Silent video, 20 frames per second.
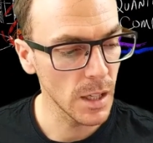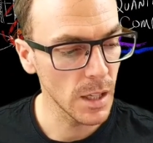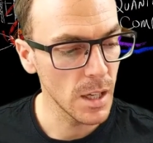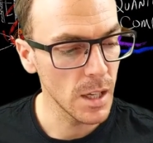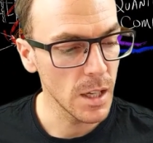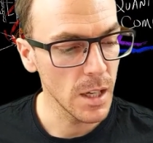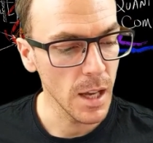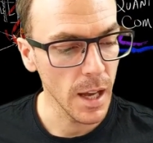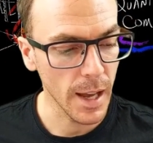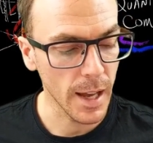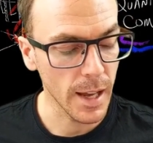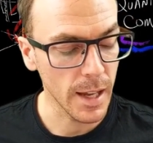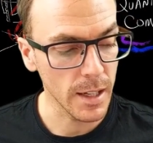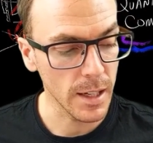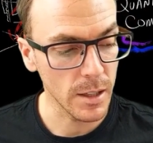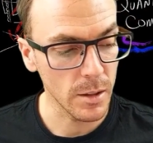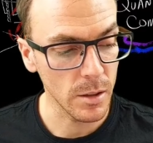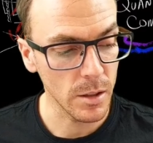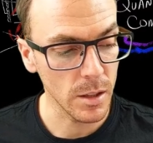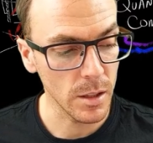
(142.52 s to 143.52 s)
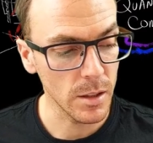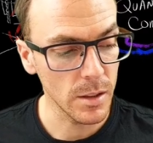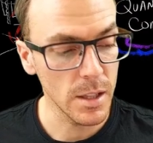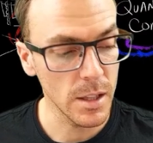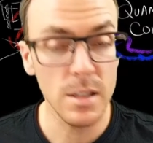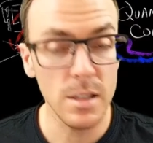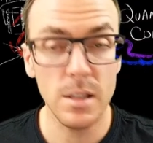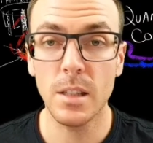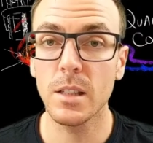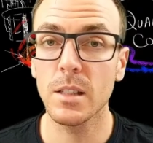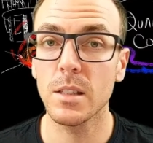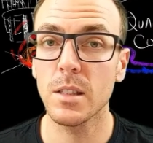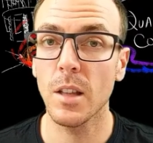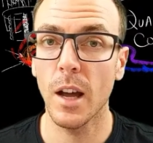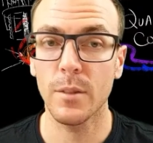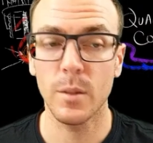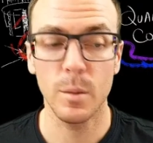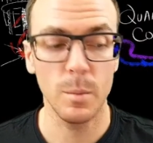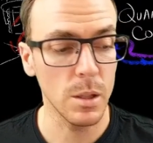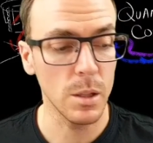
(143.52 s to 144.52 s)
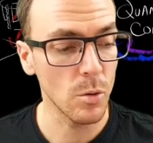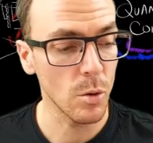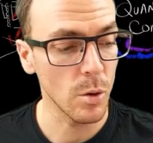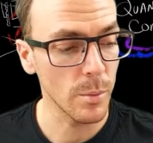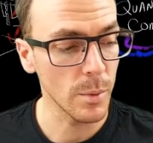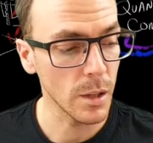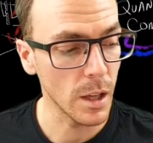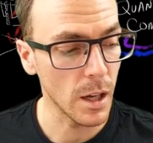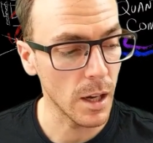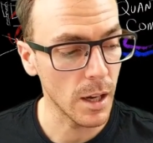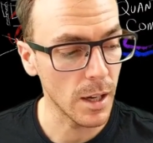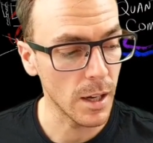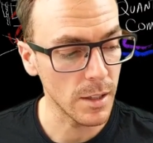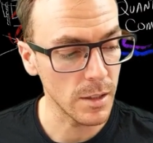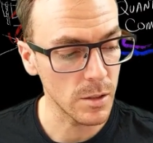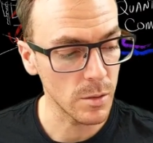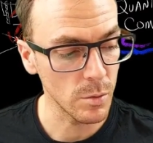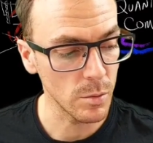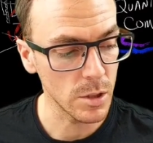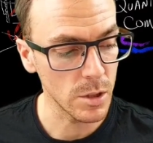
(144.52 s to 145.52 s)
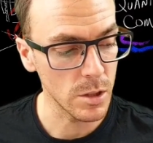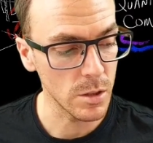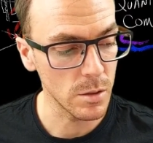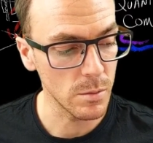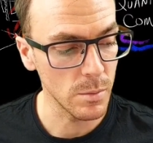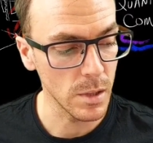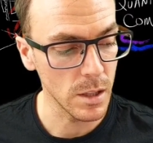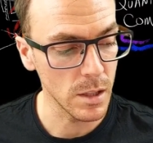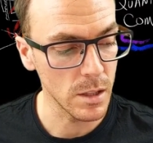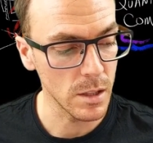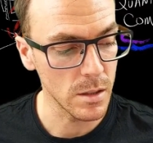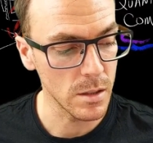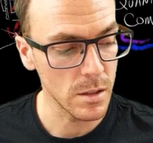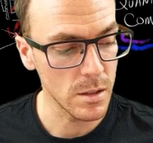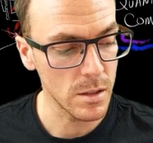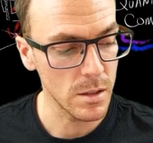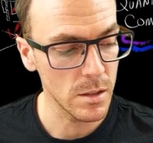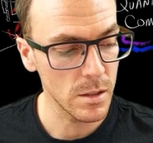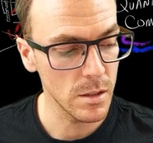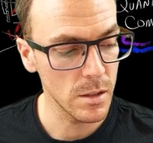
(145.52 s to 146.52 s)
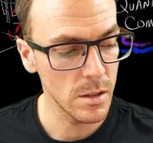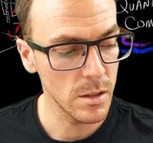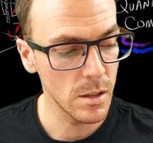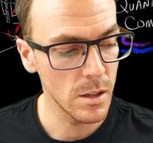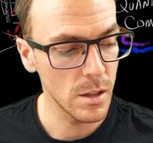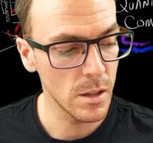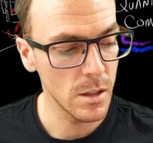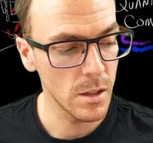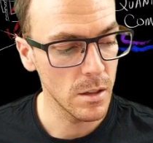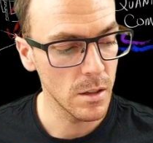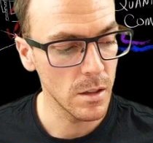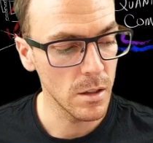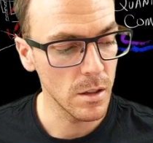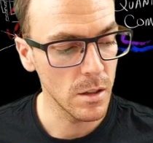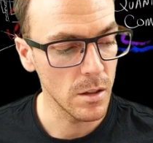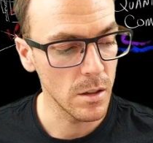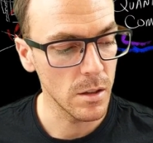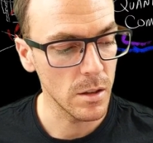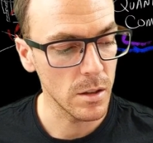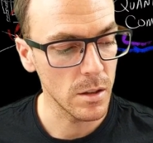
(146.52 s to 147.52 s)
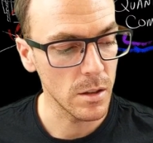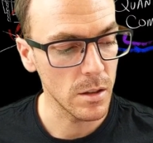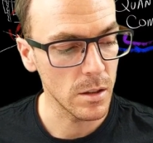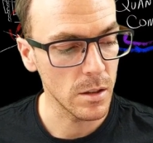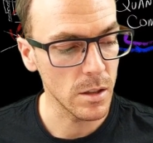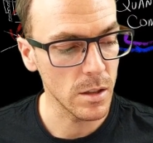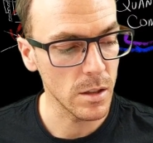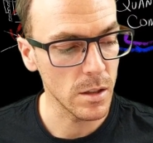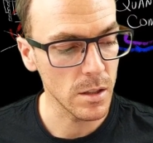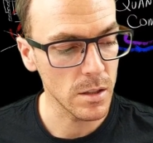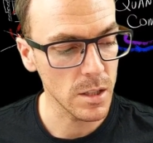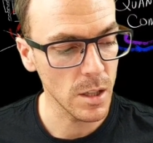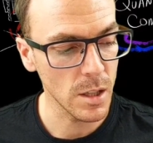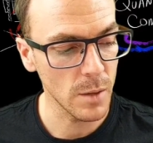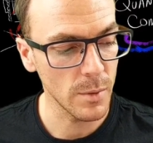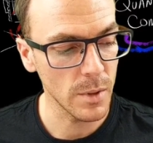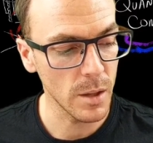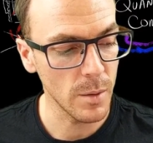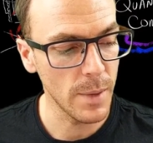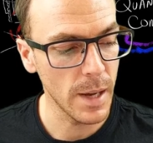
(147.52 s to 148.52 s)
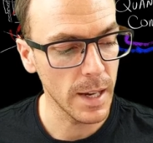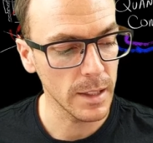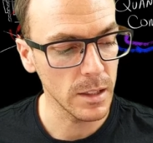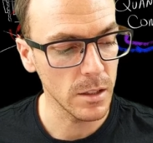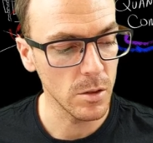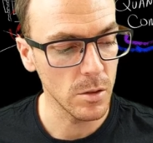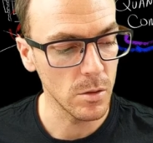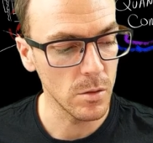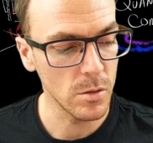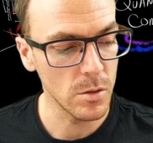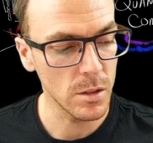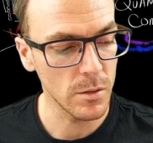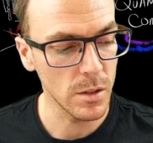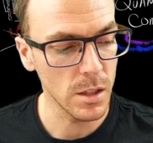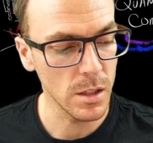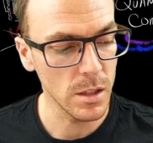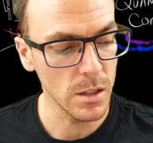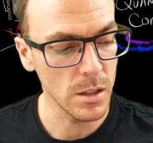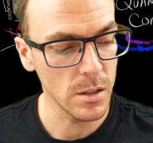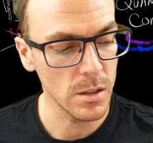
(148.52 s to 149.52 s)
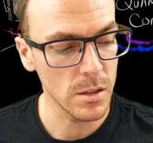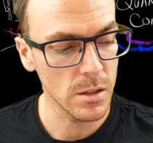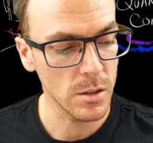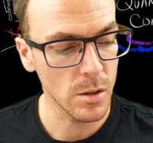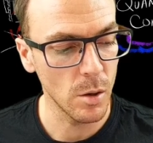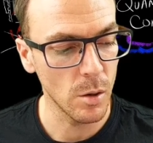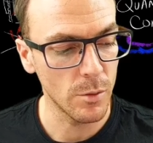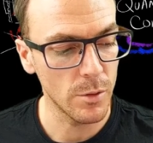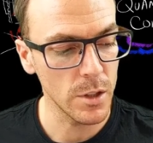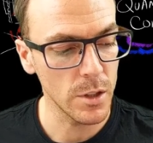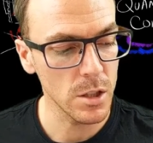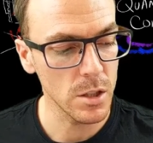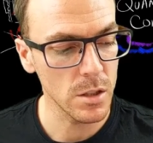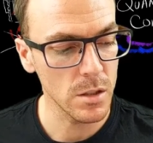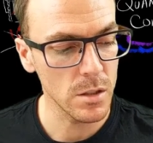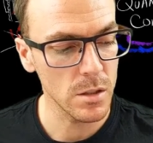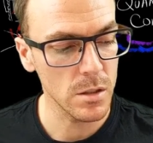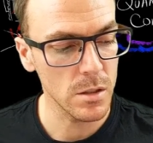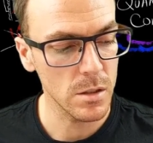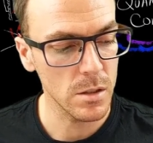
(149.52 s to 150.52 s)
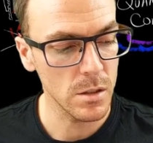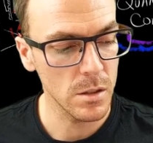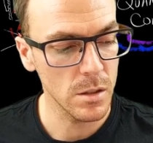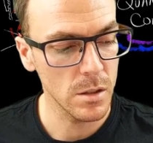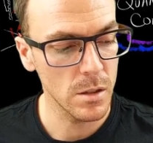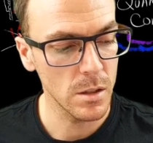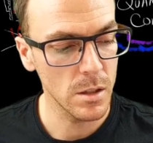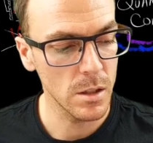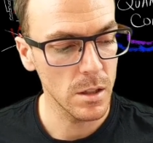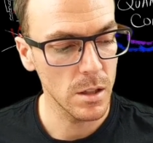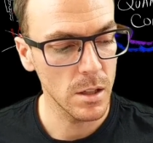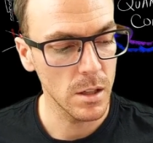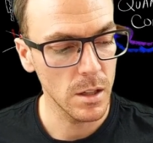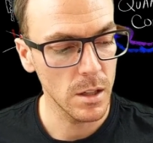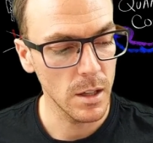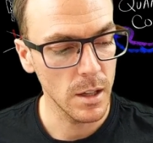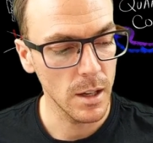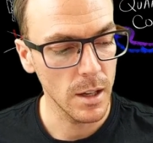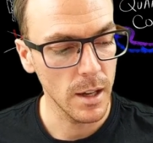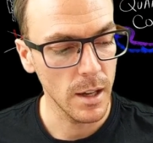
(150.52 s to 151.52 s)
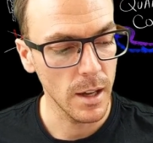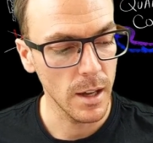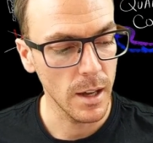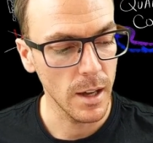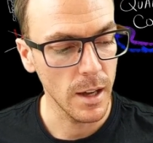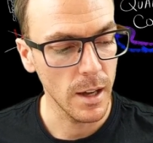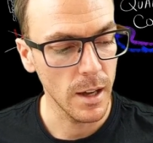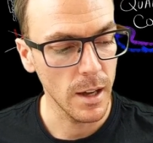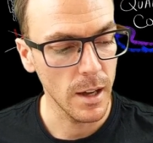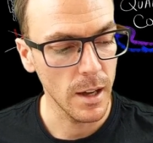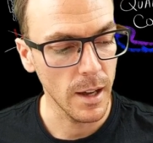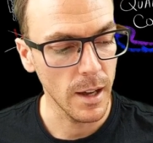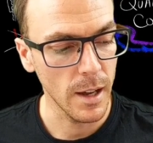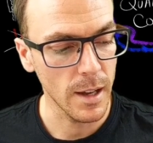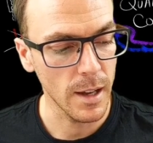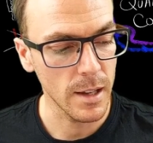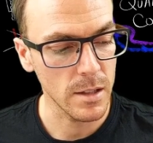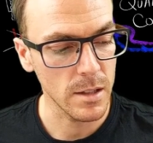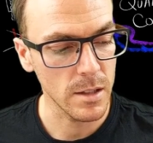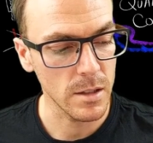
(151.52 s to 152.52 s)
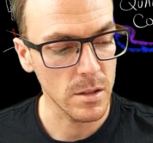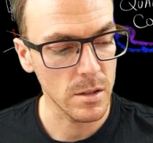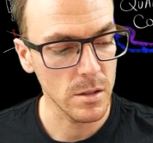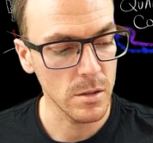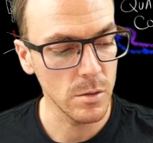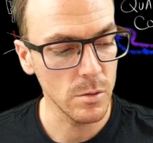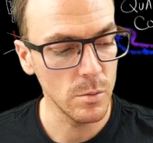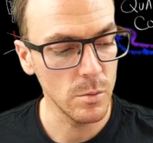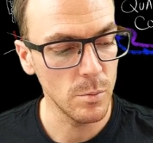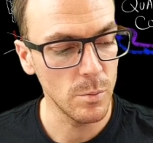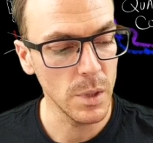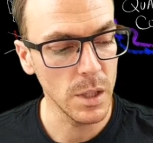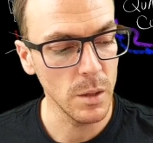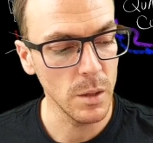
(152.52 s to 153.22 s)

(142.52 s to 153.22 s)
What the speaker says: And these things still have to be normalized, which means the sum of the magnitudes of these coefficients has to be 1.